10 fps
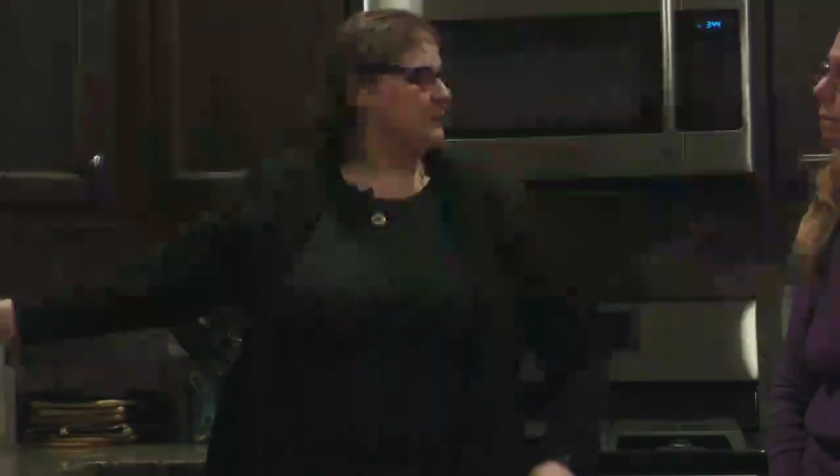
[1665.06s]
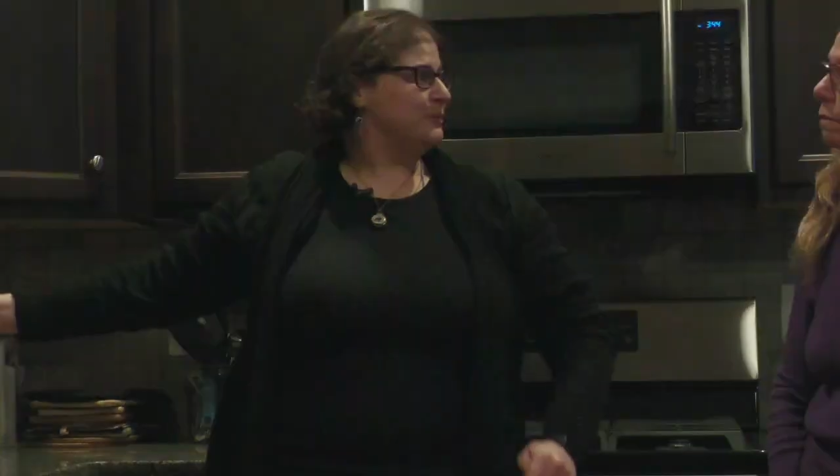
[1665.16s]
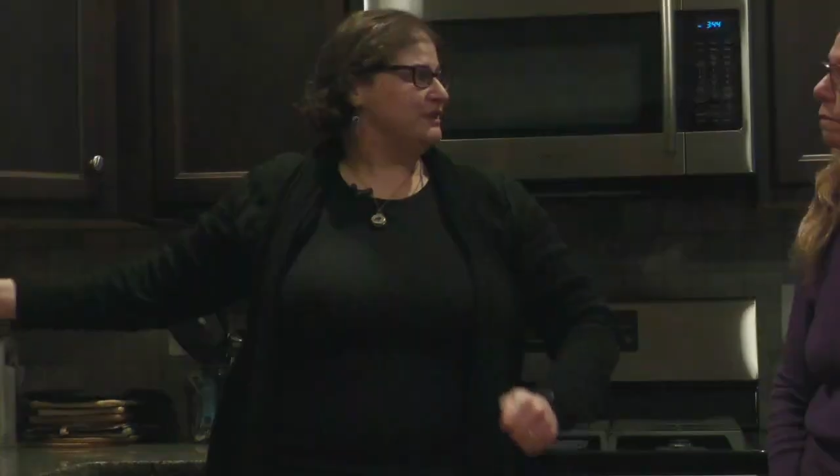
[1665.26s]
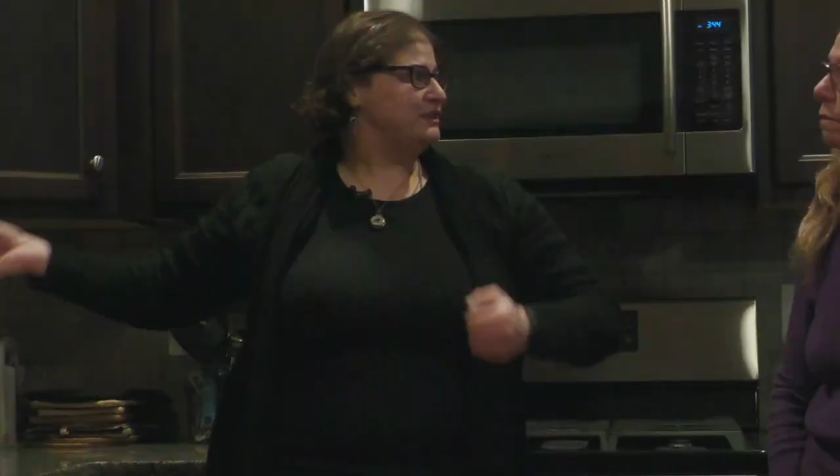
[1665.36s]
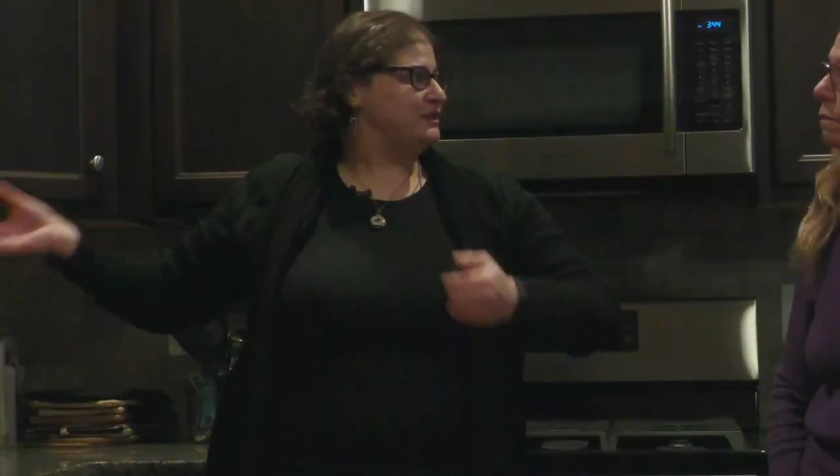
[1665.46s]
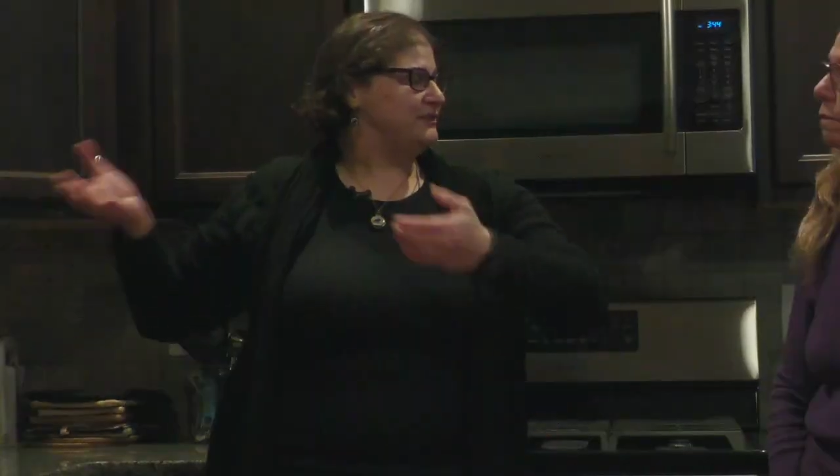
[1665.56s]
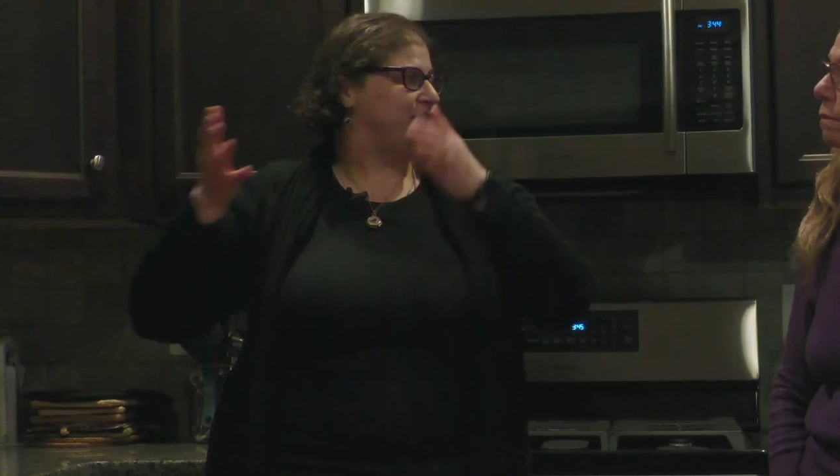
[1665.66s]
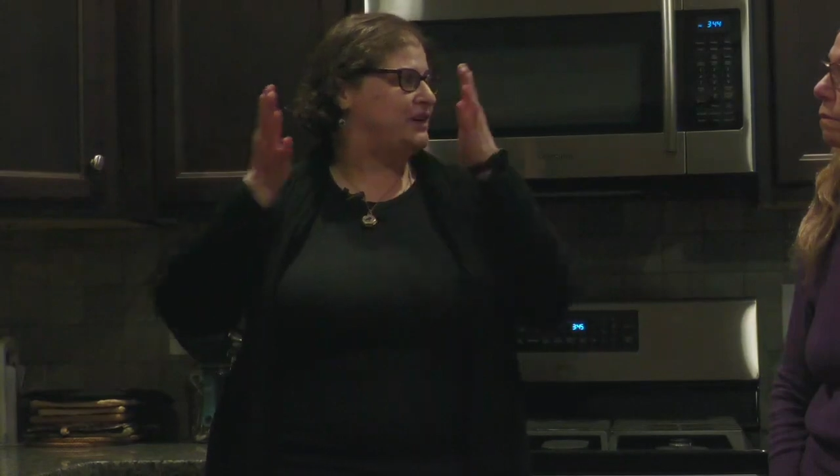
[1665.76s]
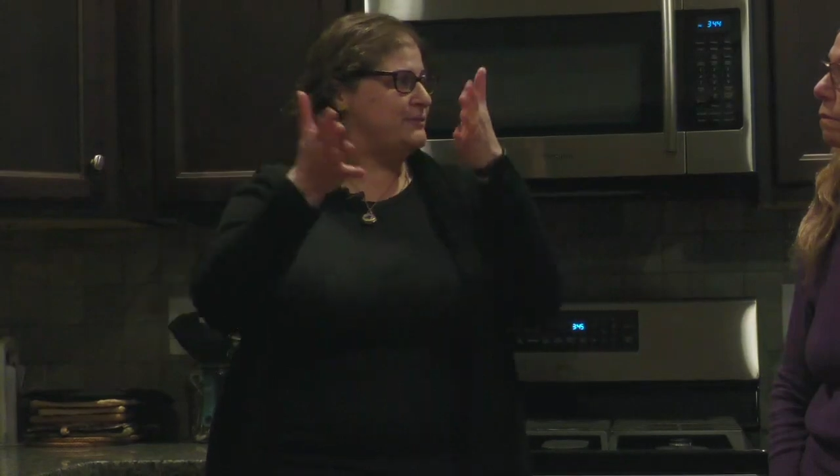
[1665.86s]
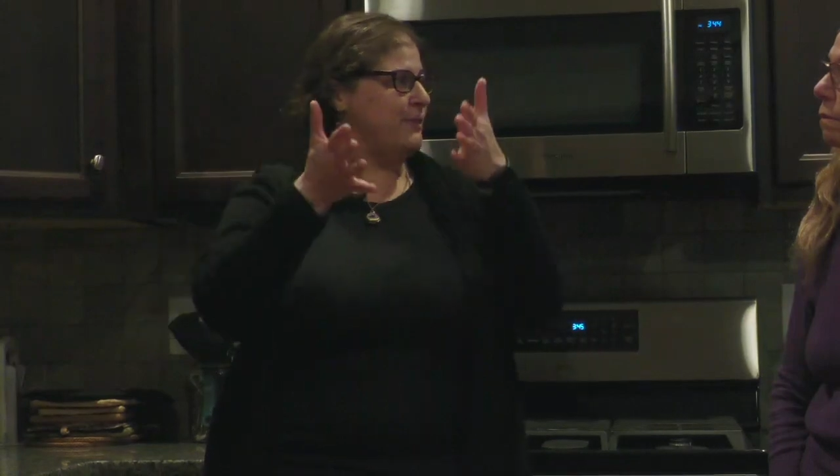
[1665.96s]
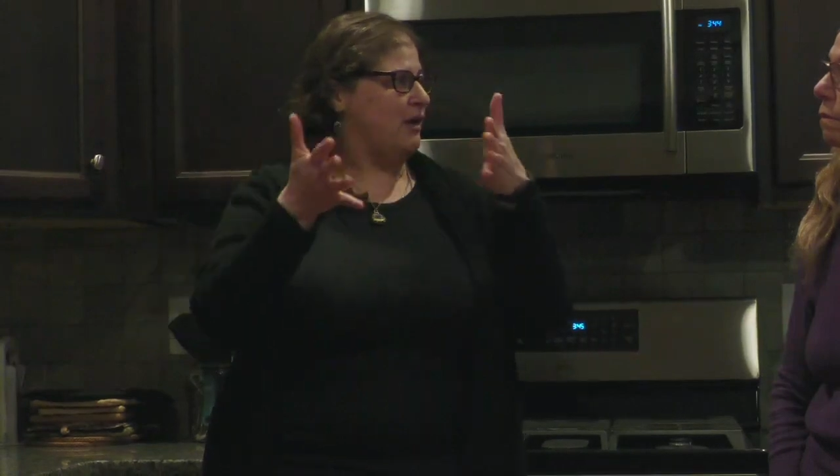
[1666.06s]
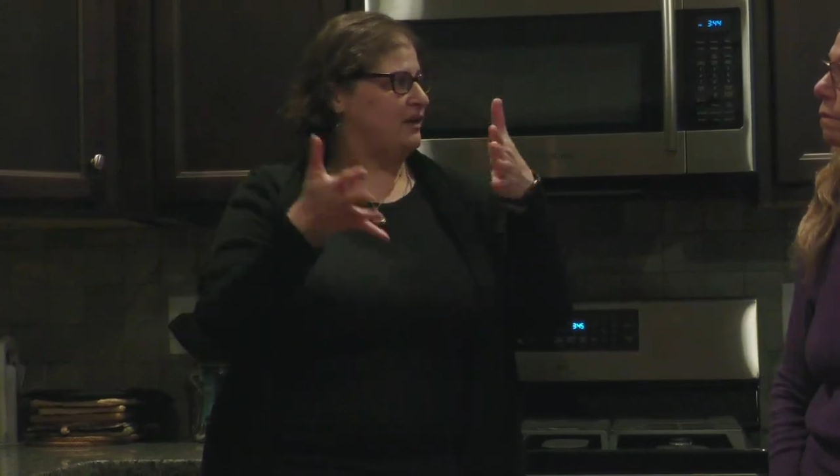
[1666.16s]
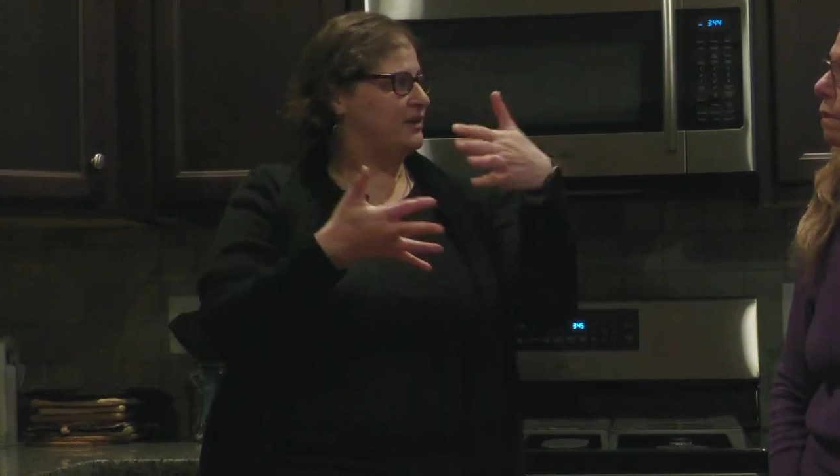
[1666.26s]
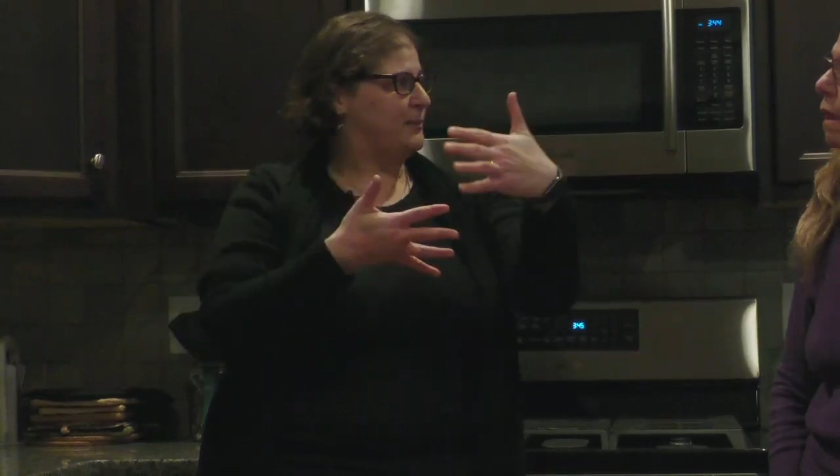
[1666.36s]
which is very small and